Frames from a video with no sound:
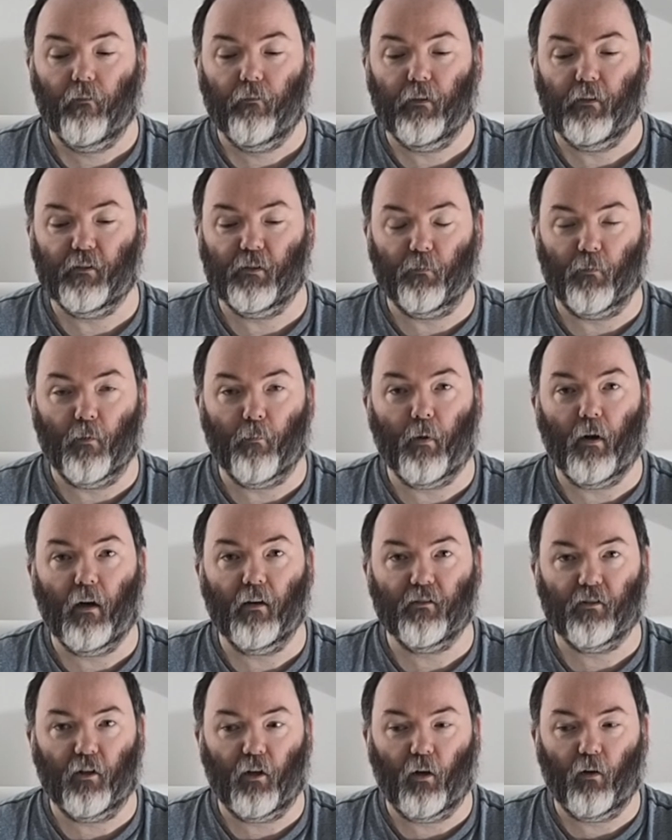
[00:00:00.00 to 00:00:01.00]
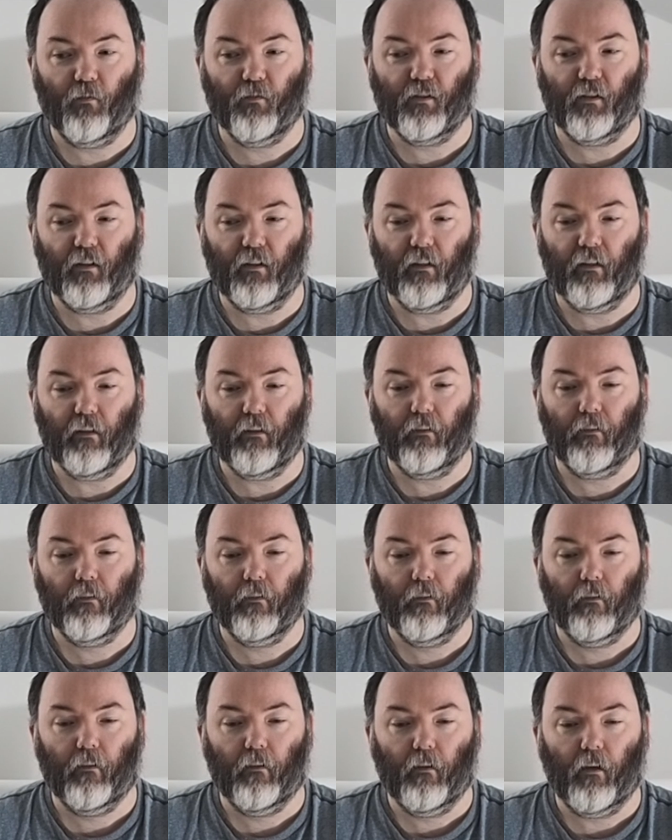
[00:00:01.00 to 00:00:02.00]
These are some of the parts you're going to need.
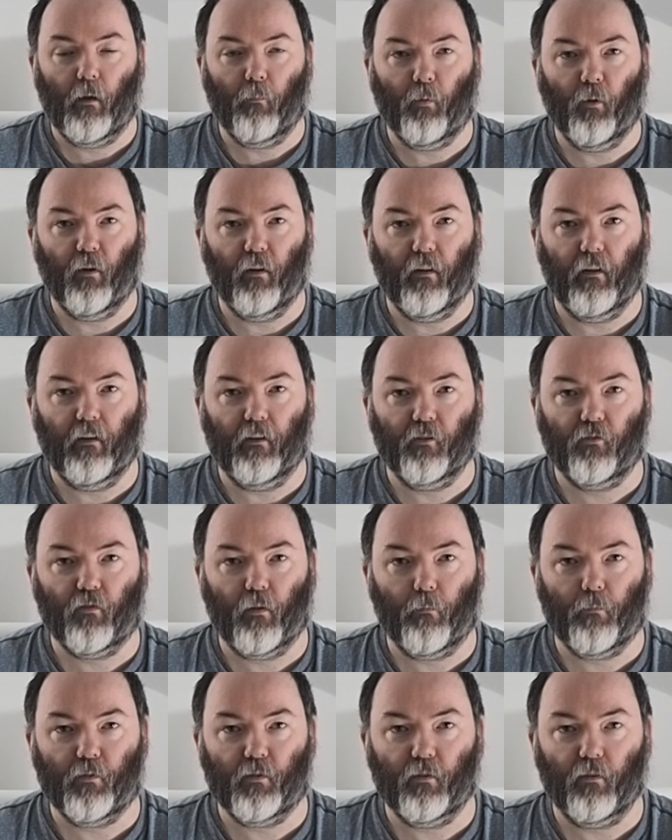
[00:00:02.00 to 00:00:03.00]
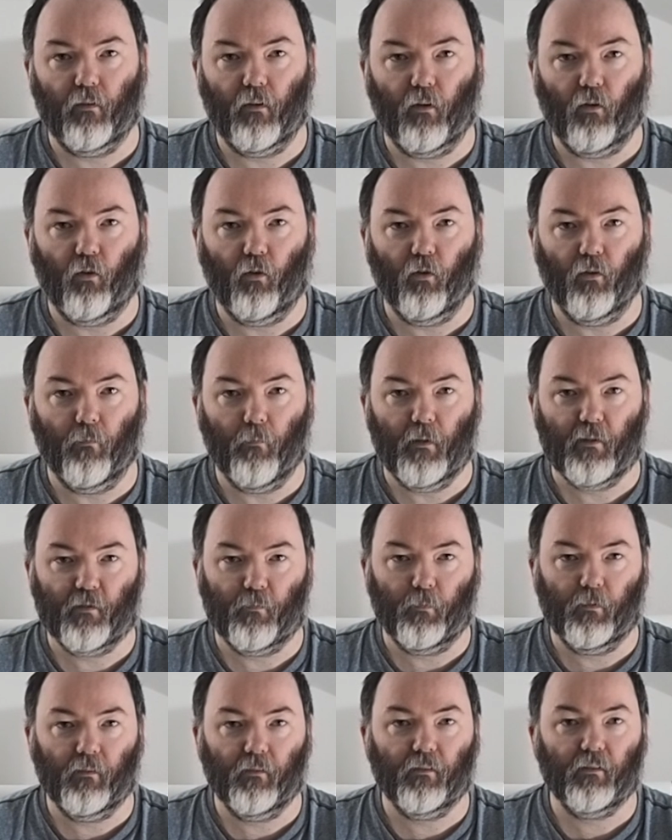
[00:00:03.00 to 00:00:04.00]
I'll put in the description all the
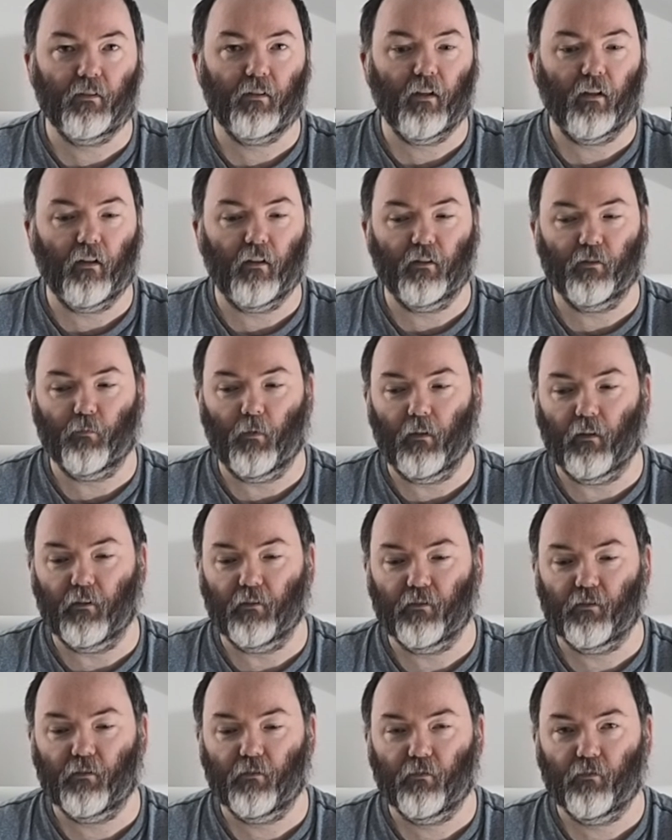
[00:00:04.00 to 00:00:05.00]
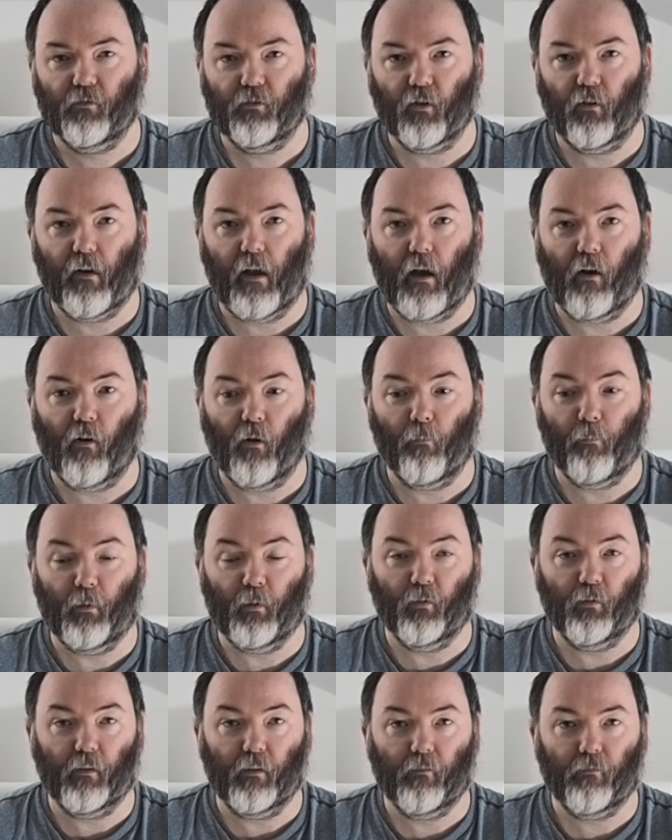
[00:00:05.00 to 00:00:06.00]
measurements as well as showing you how I
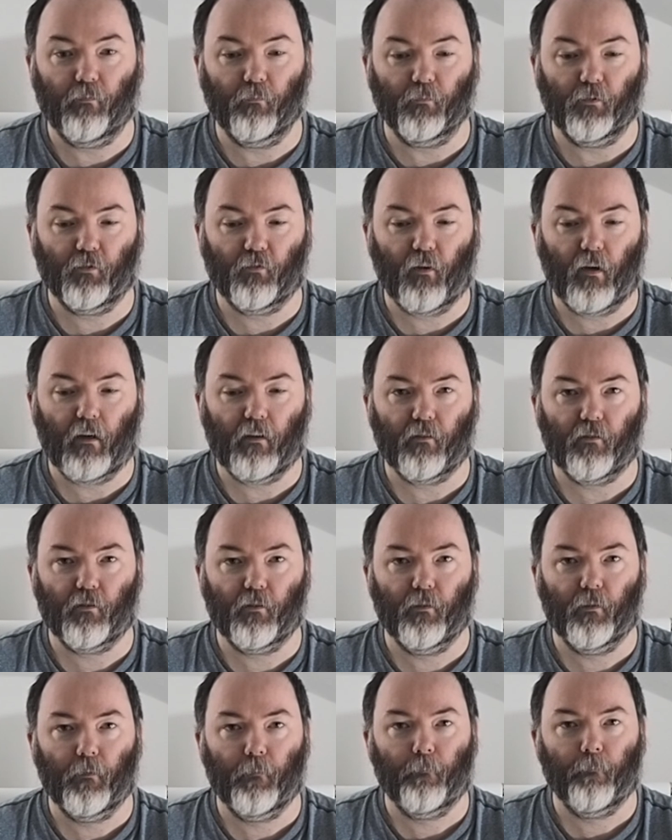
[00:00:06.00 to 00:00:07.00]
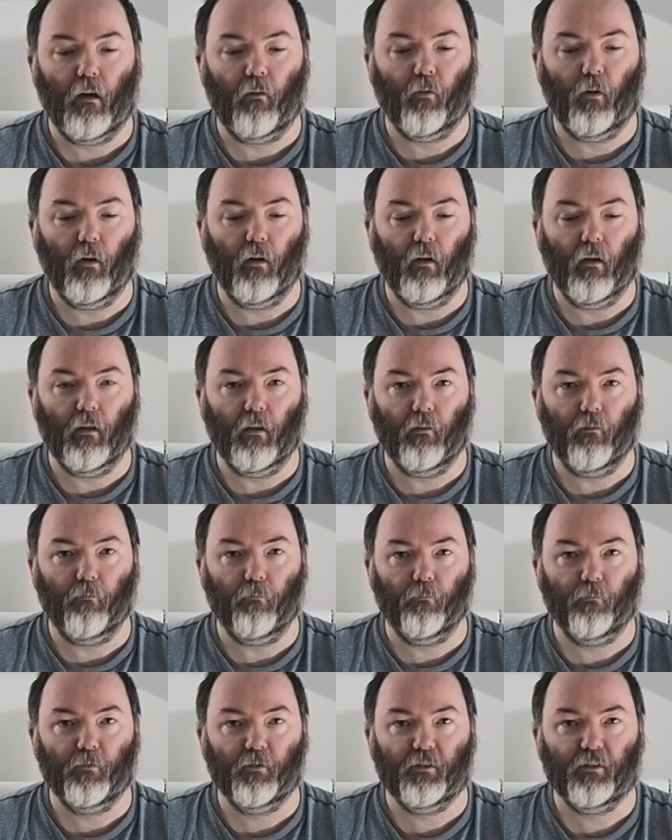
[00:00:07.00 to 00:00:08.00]
build it from scratch. I've got a
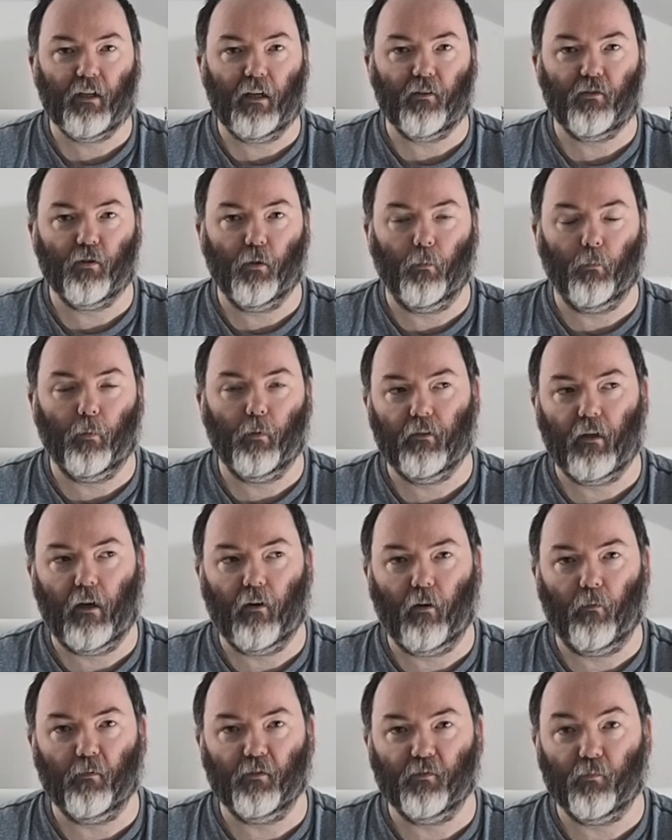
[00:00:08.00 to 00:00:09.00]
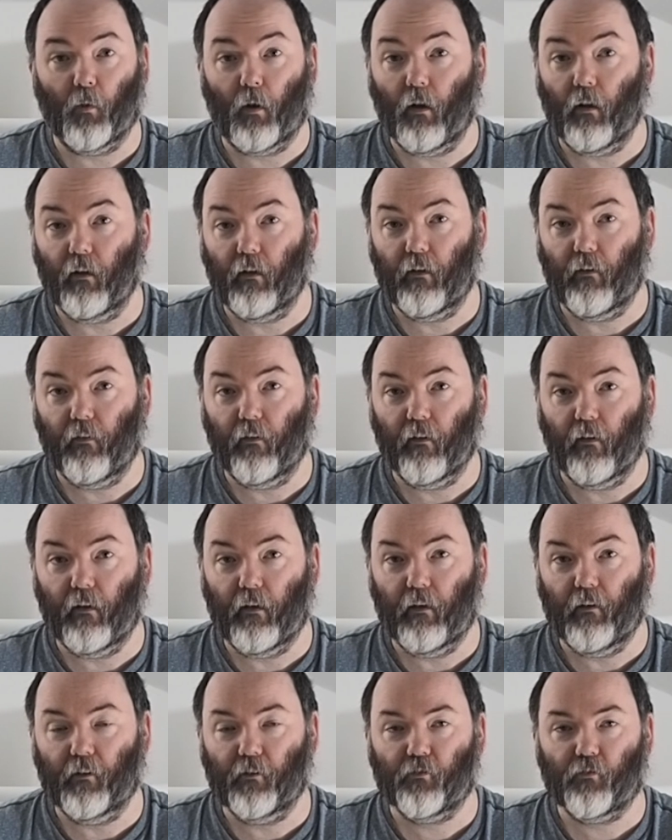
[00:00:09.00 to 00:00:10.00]
SketchUp diagram as well in
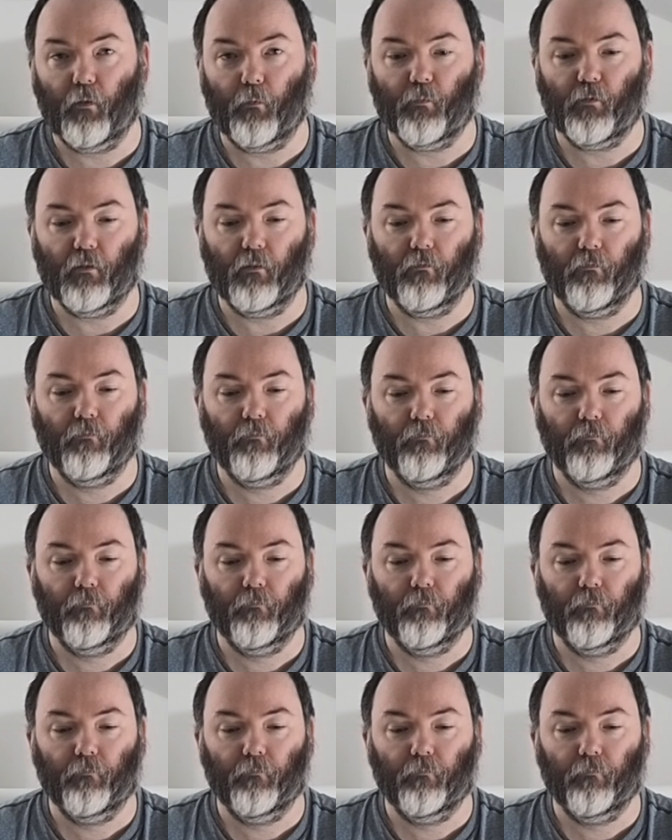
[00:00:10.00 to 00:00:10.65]
the description.